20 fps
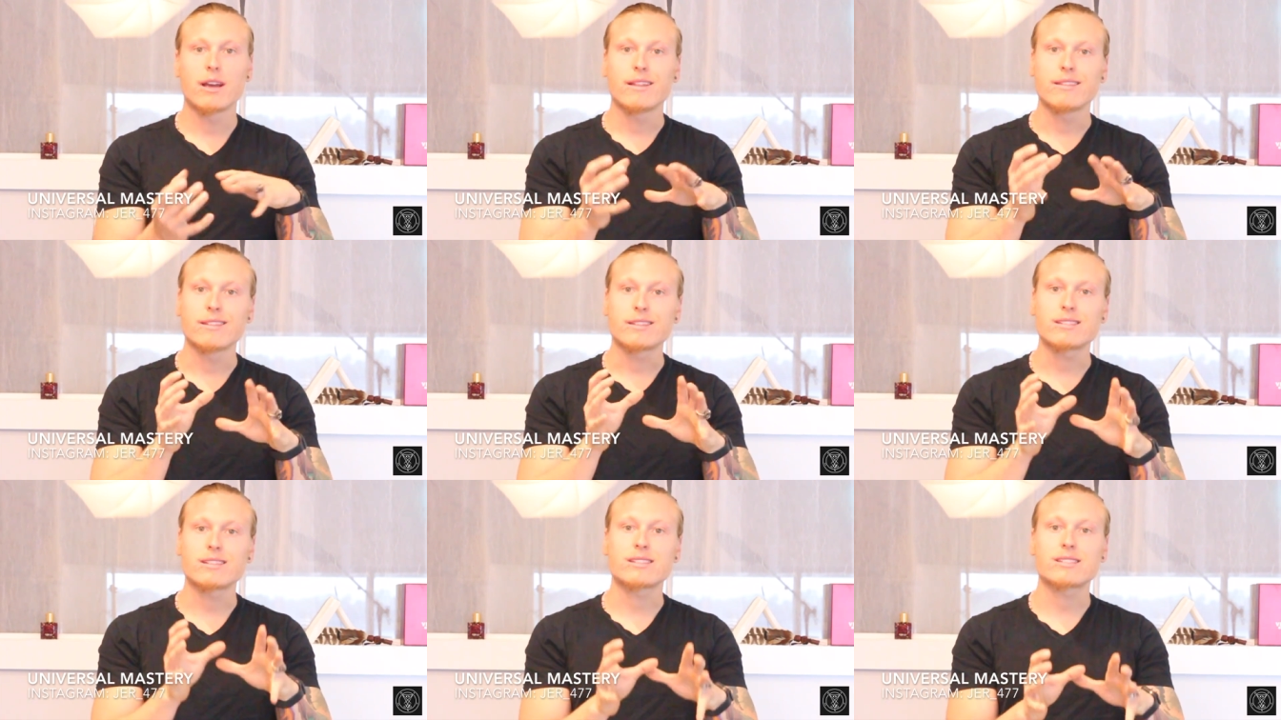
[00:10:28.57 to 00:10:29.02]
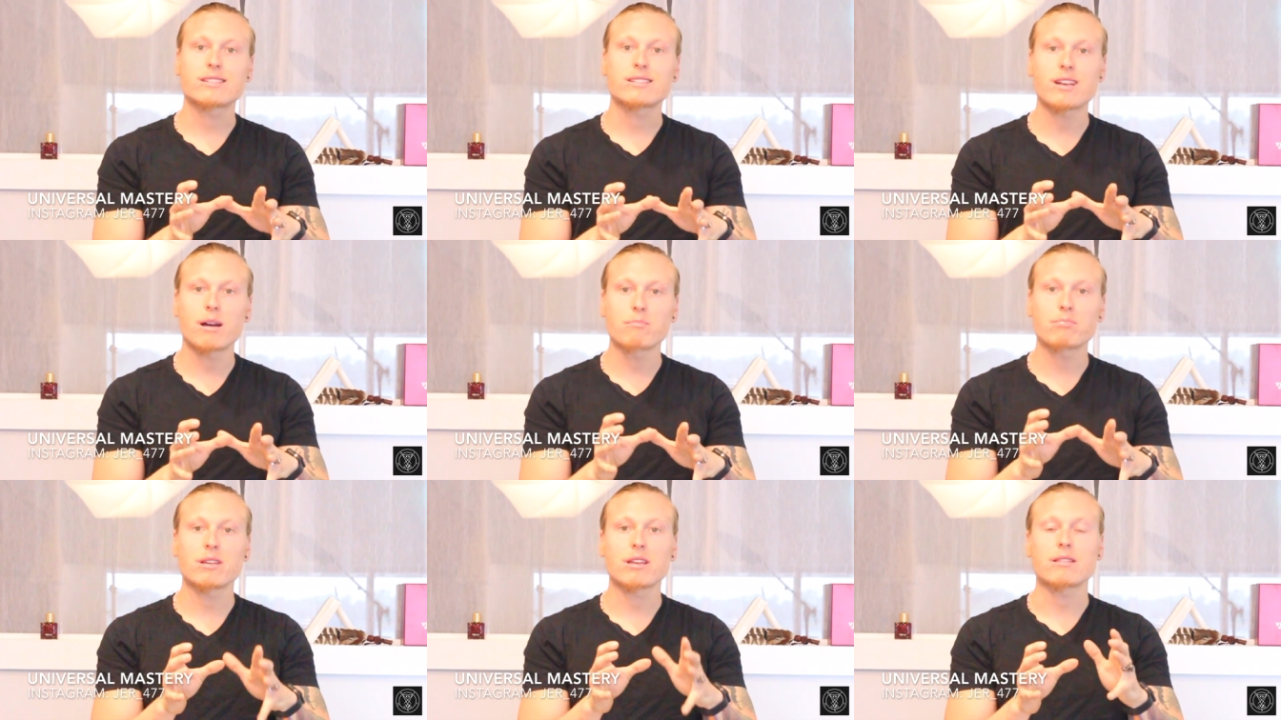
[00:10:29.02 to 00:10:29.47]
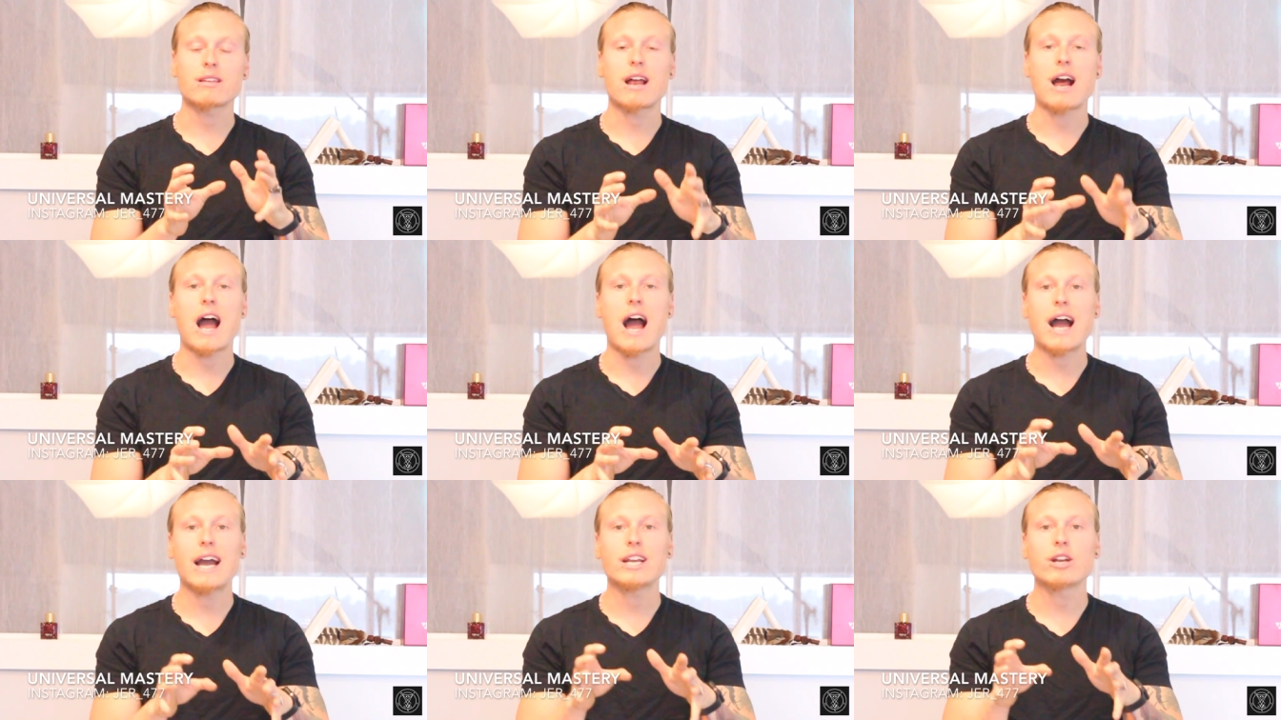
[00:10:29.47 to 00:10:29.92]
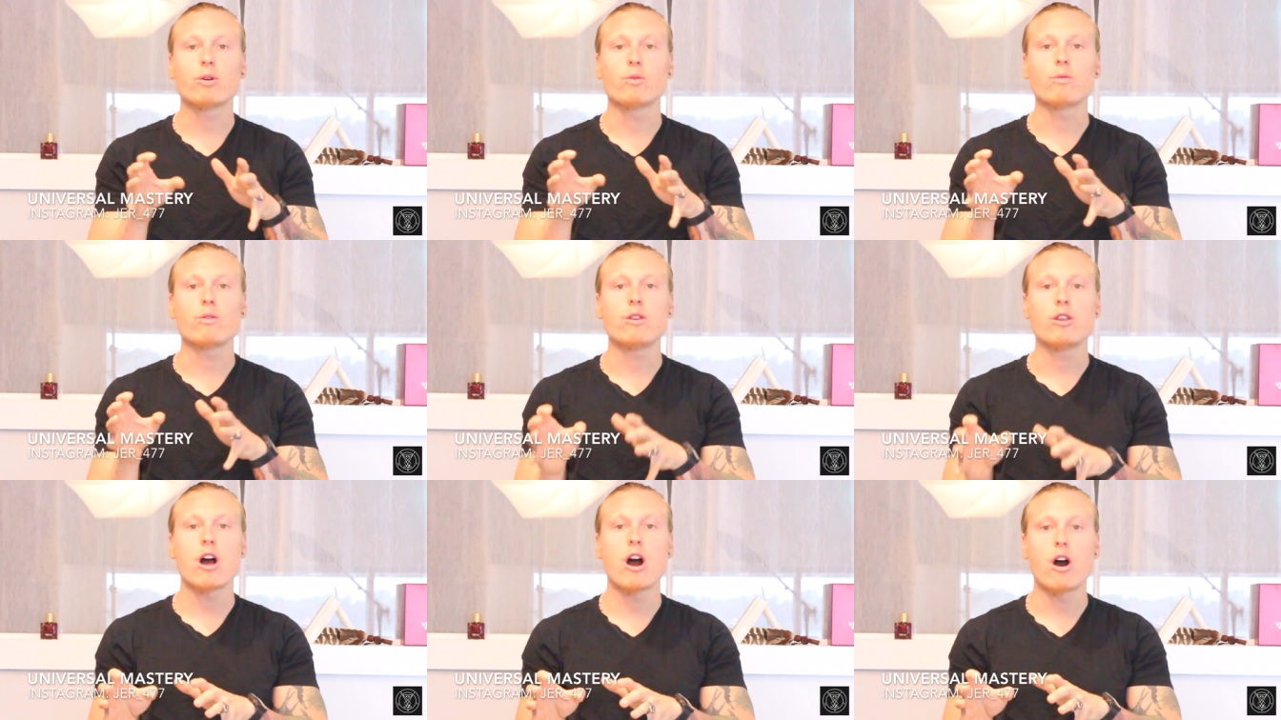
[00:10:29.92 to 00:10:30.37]
This is something that I
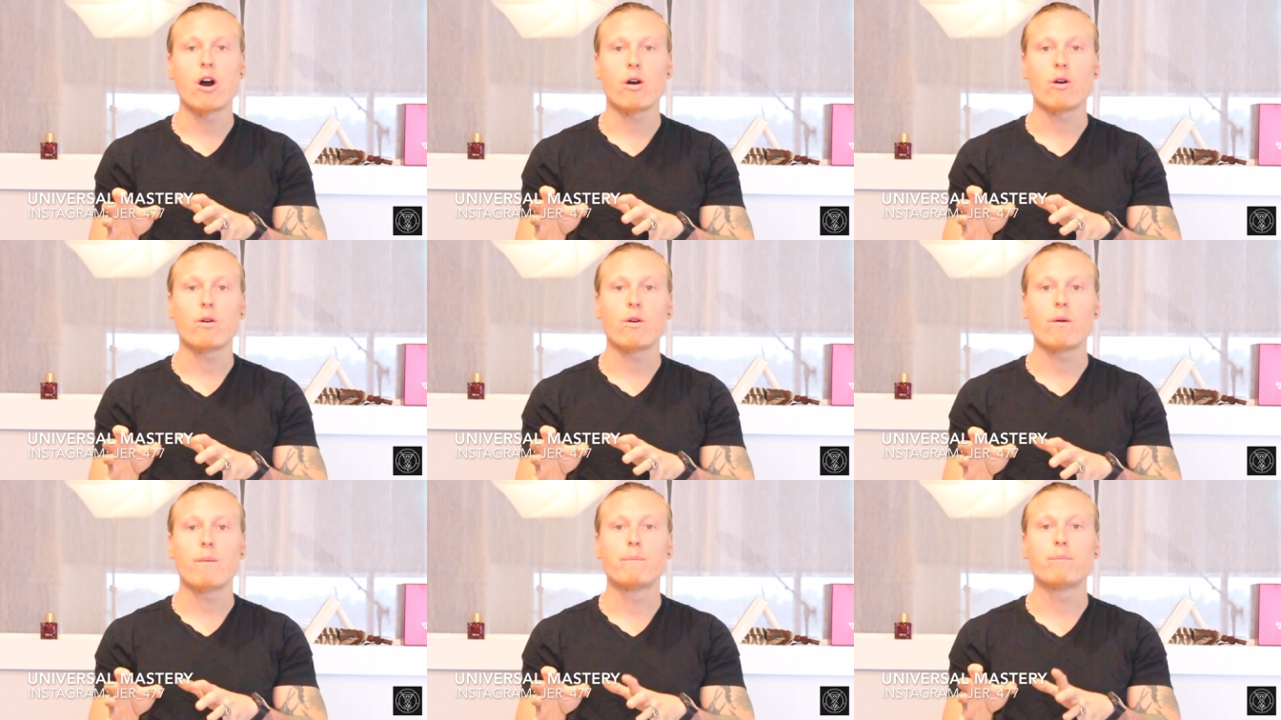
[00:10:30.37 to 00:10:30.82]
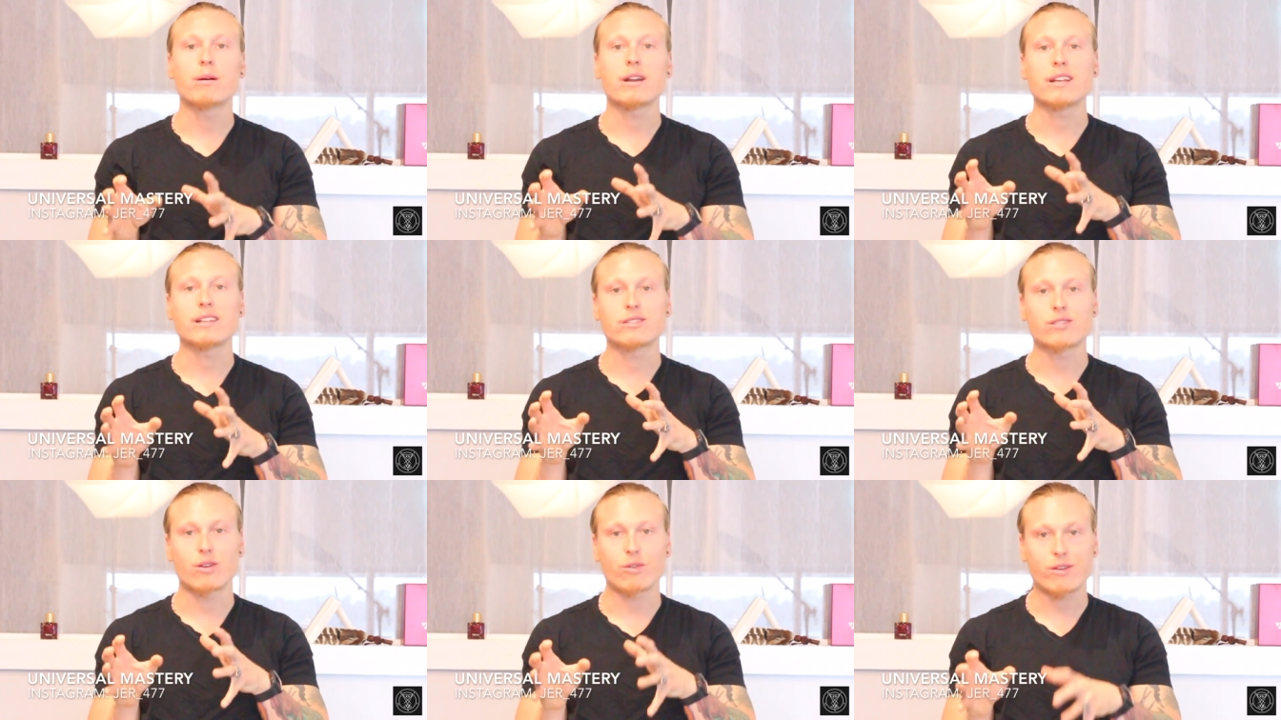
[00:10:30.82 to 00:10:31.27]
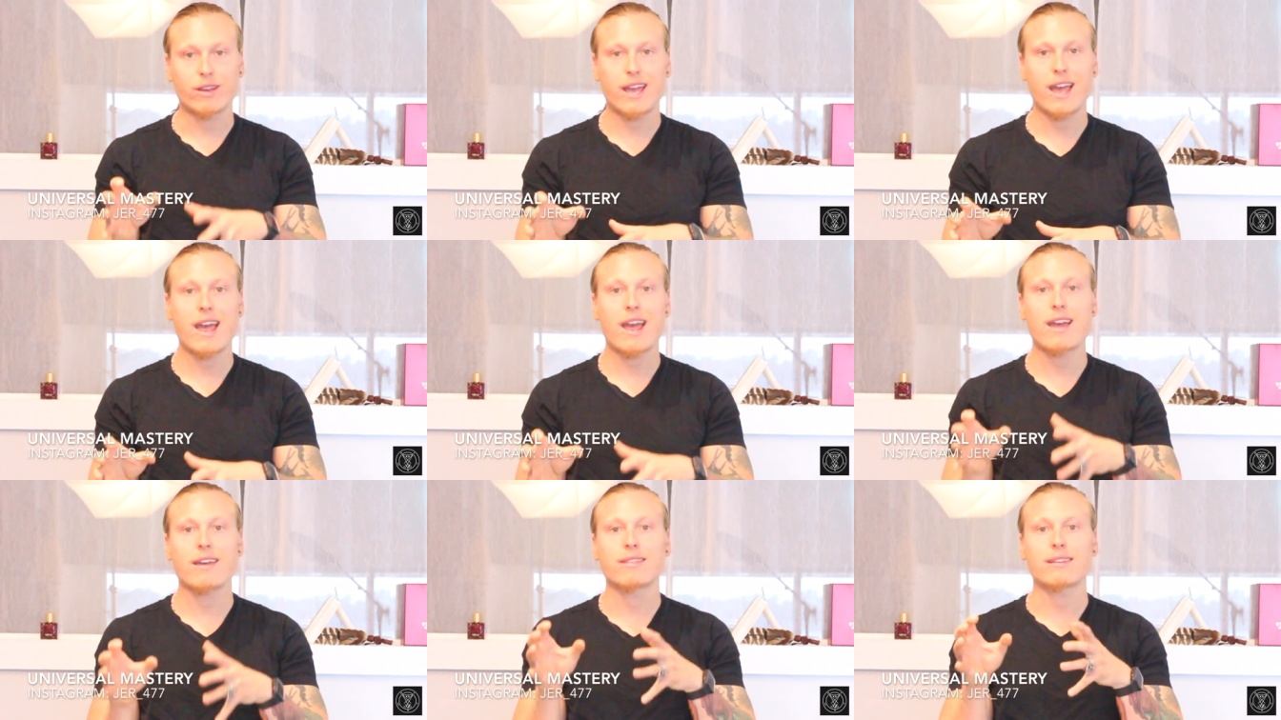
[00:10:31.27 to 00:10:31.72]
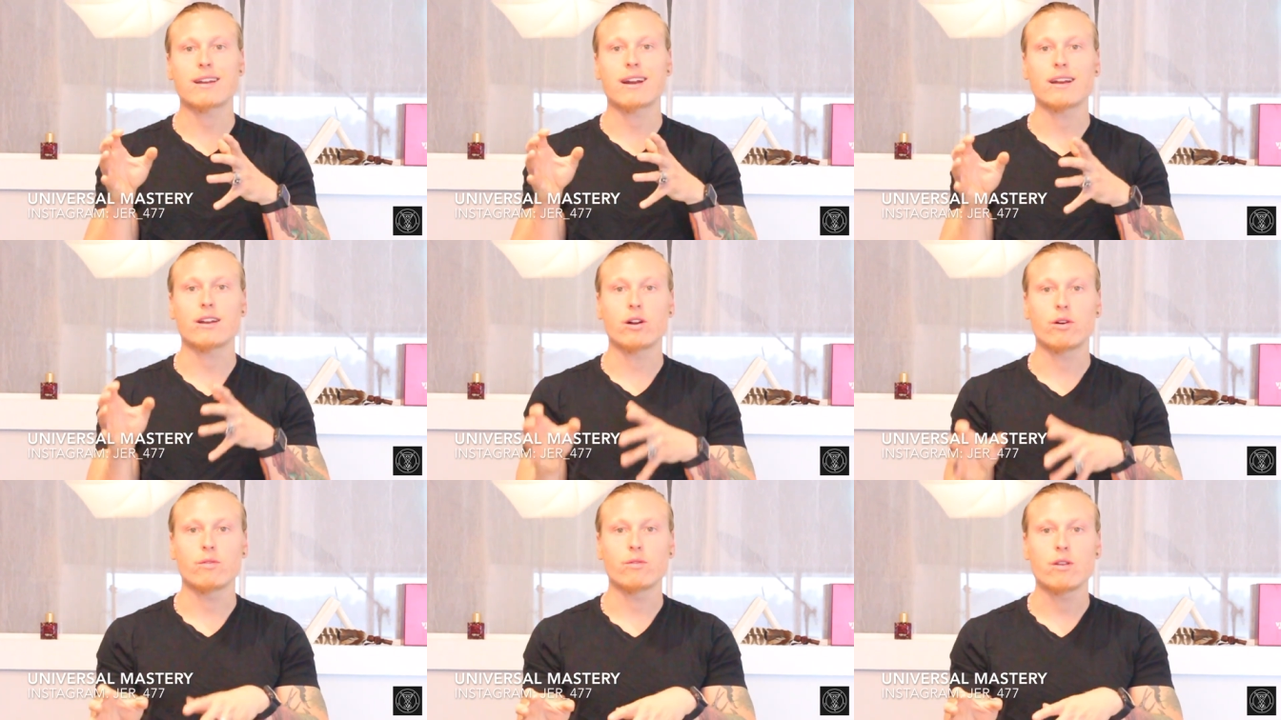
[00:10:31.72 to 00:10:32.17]
don't know, but it's okay that
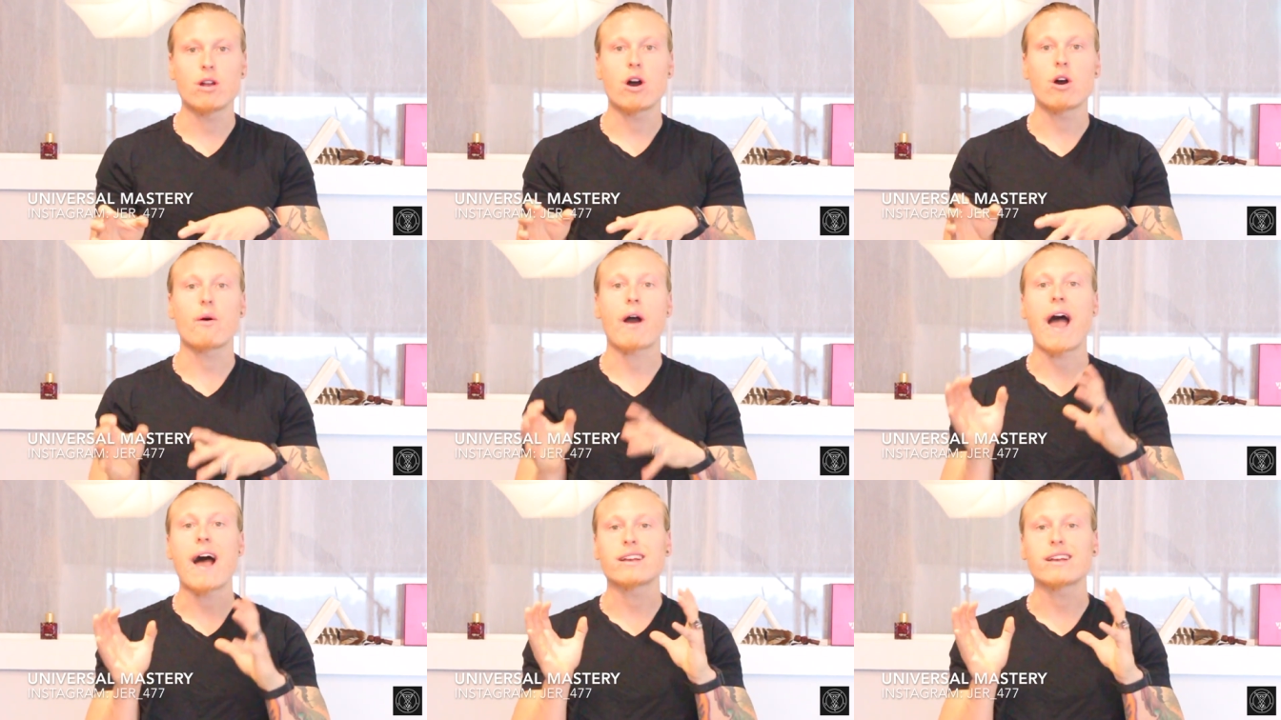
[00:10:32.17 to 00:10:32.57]
I don't know.